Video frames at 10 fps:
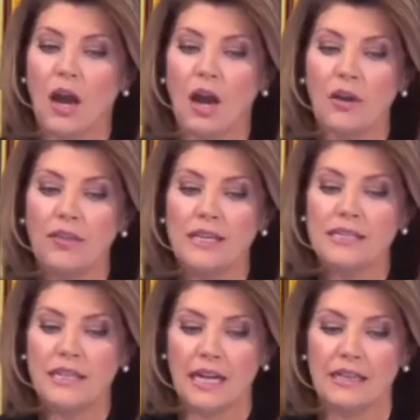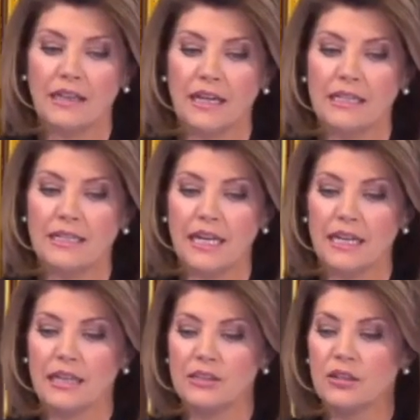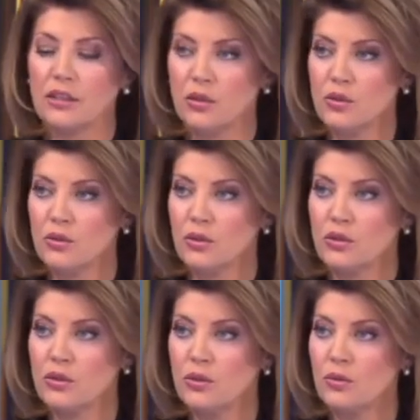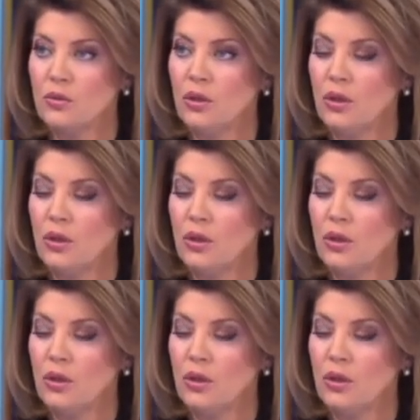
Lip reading: Are these guidelines getting us closer to